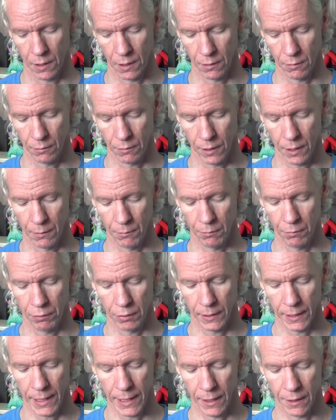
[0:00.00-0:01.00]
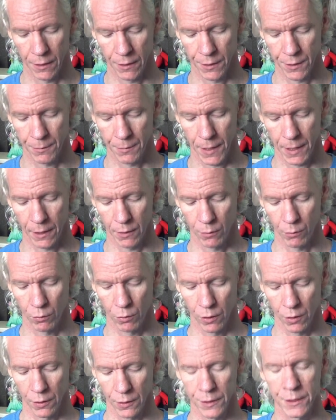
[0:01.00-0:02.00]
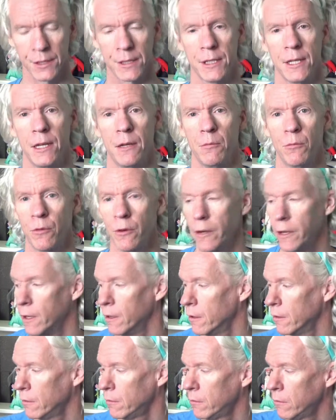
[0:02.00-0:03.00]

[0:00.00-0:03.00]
How can players make a world seem real?